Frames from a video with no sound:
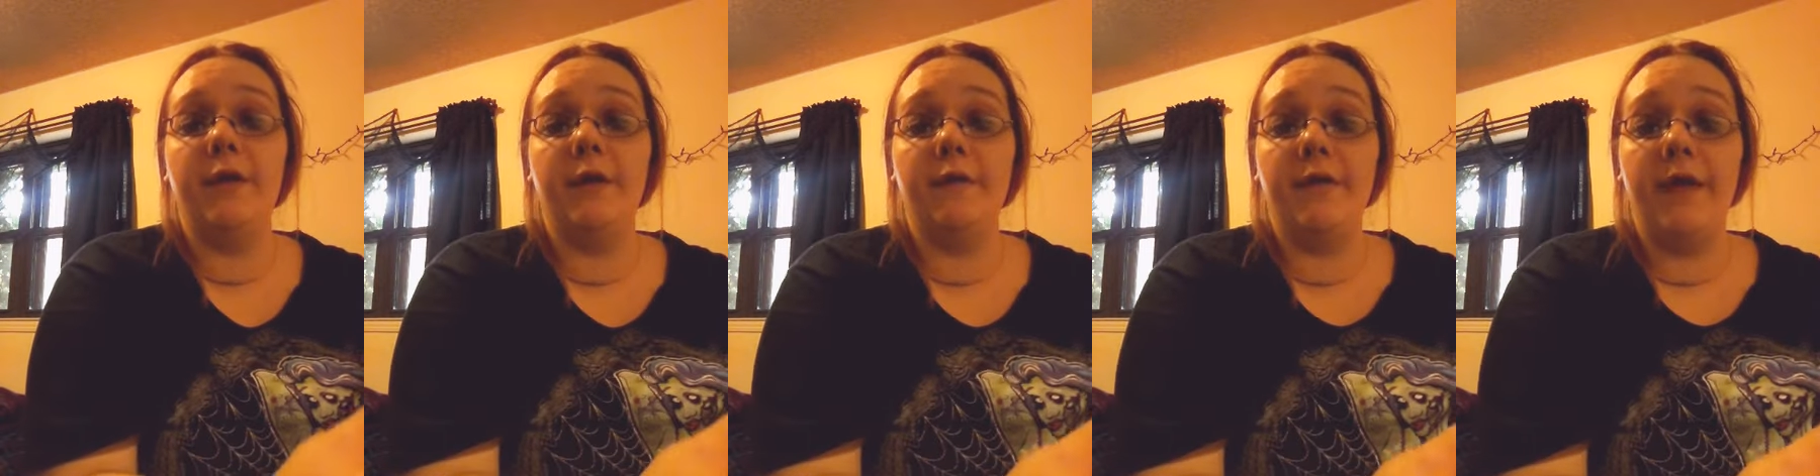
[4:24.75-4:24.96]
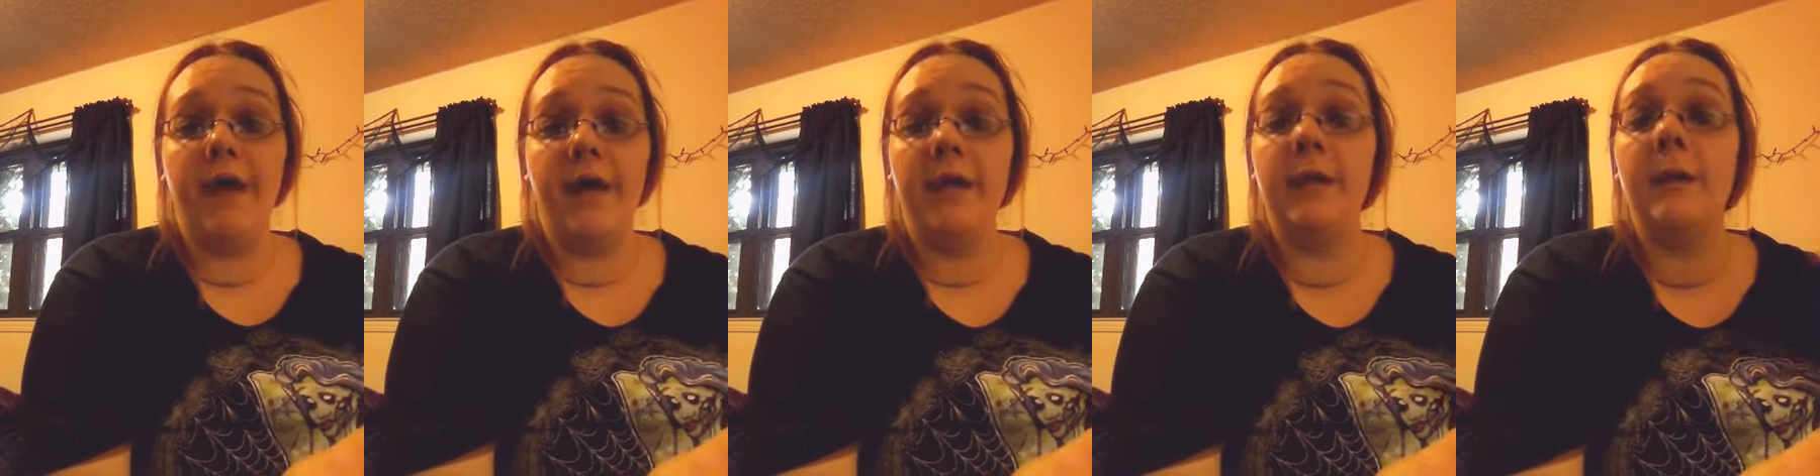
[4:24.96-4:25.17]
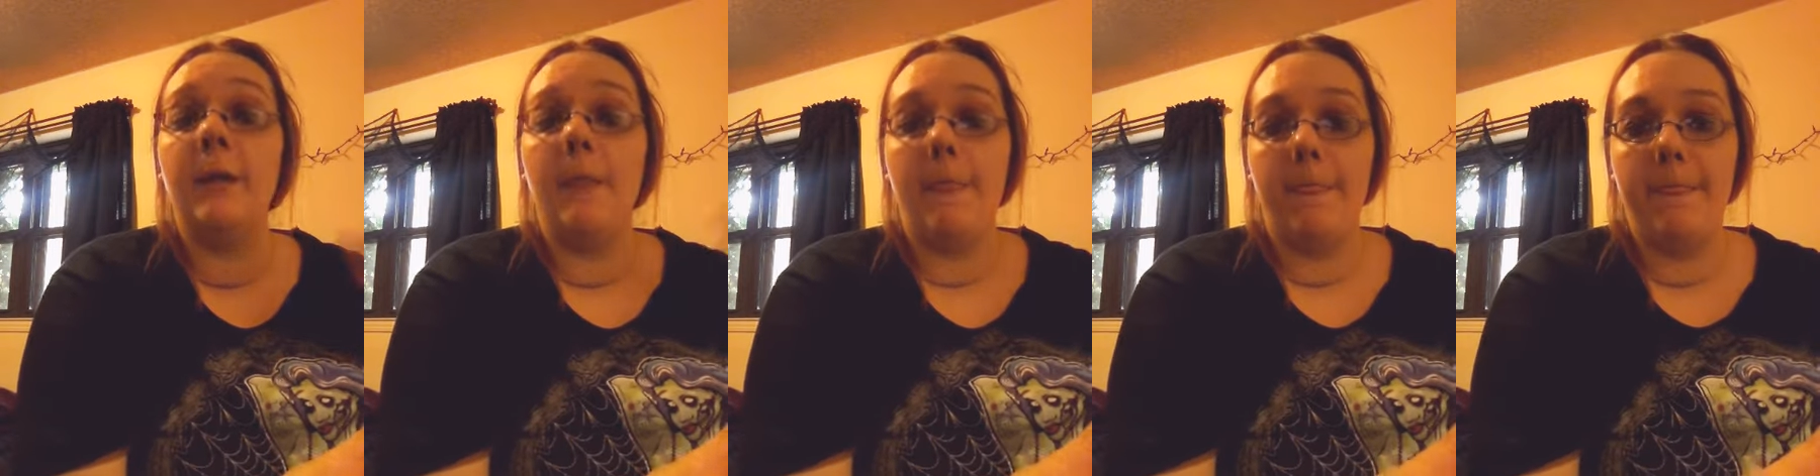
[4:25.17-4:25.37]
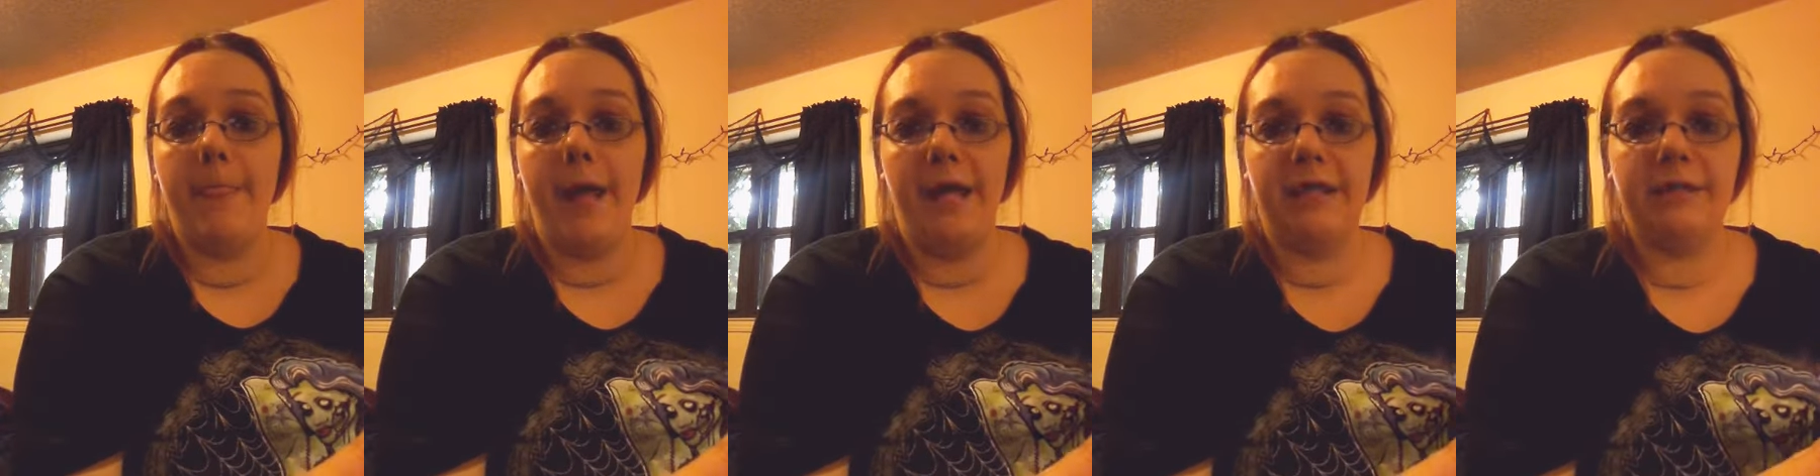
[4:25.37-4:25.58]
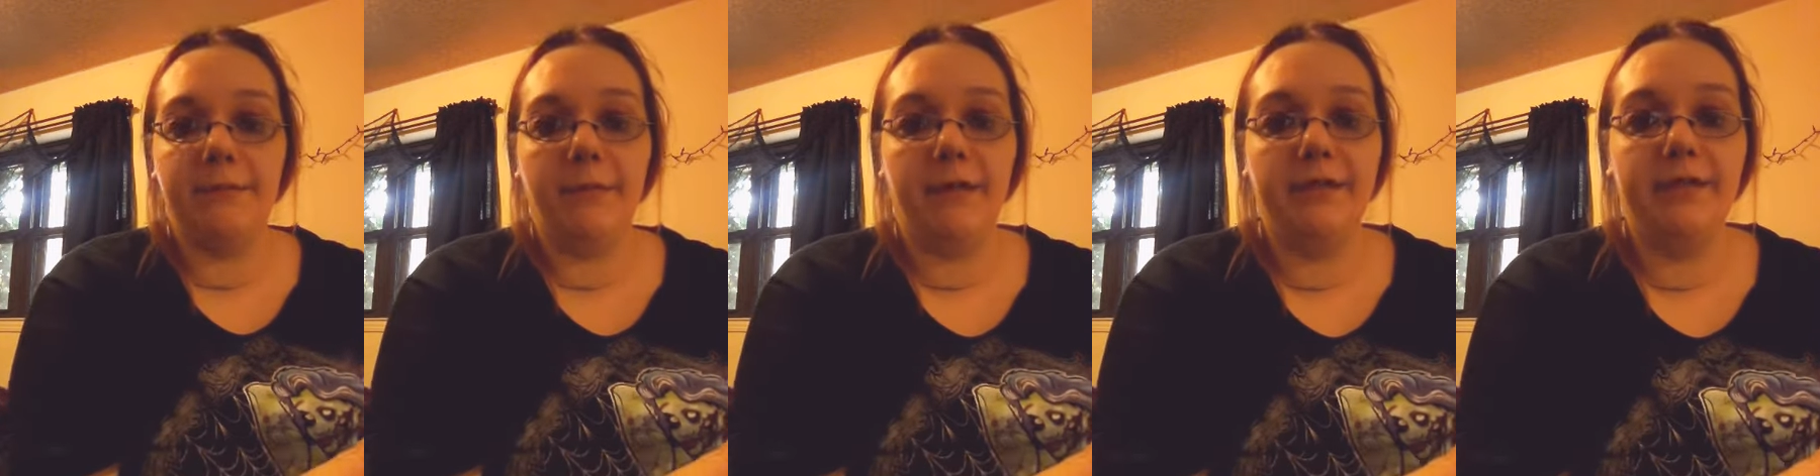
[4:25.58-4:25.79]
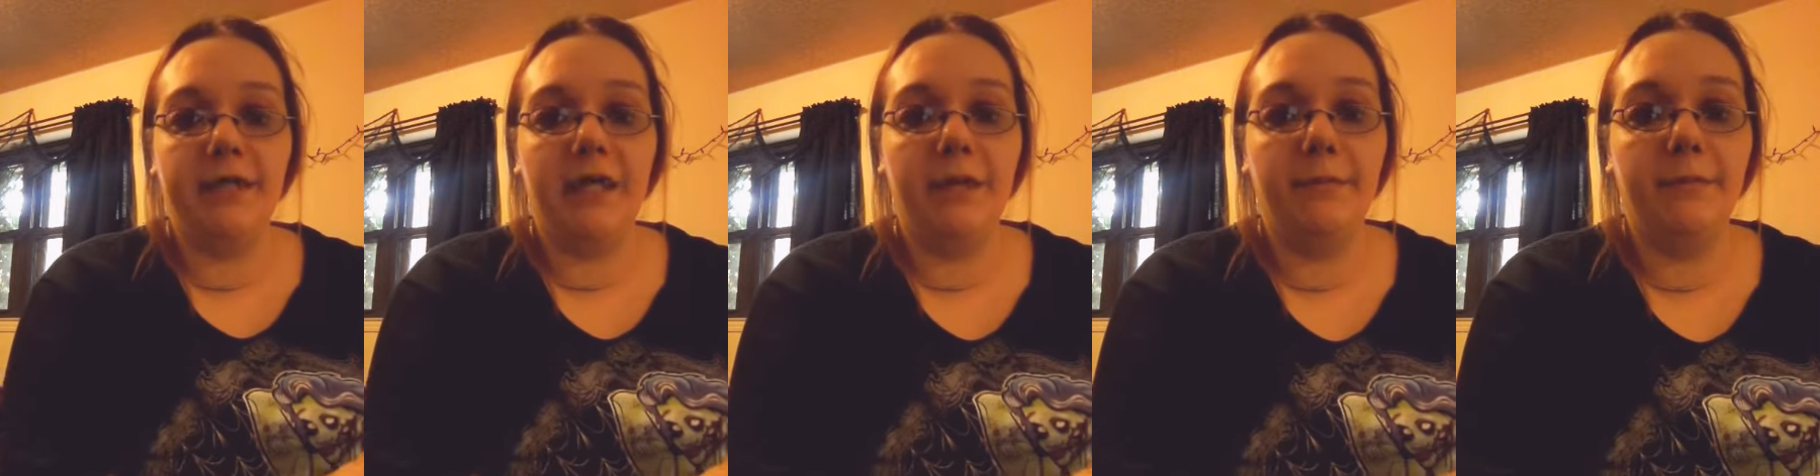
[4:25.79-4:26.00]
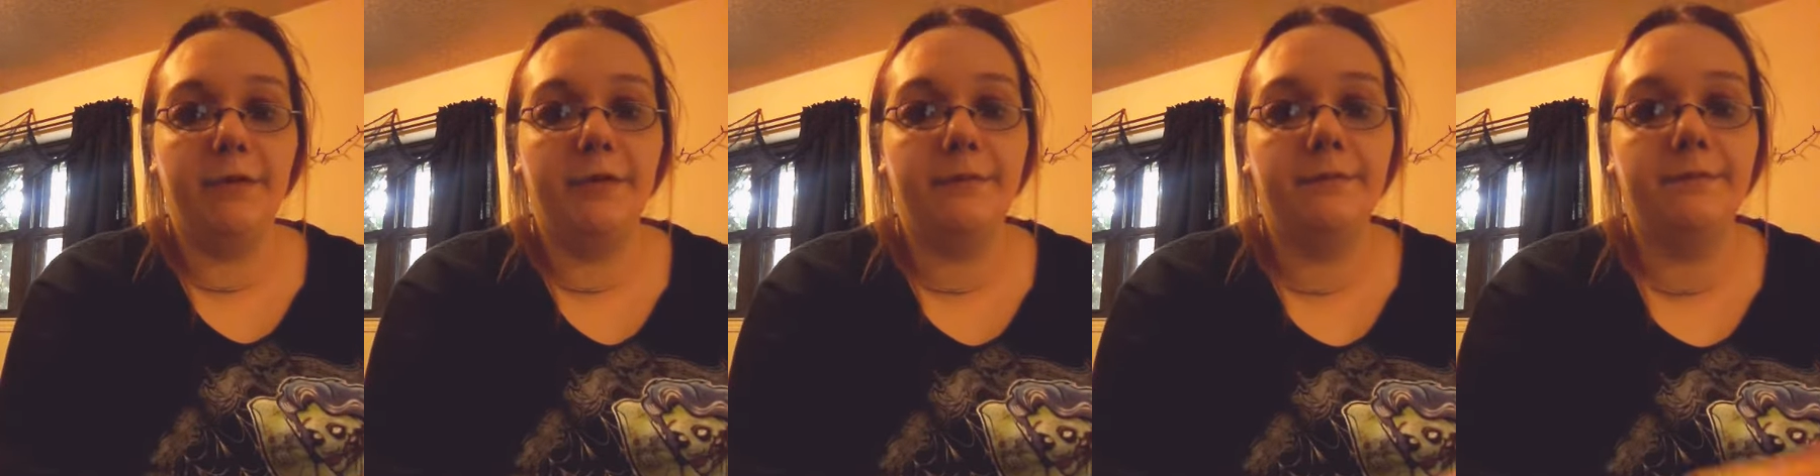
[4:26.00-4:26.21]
that, that's my timer.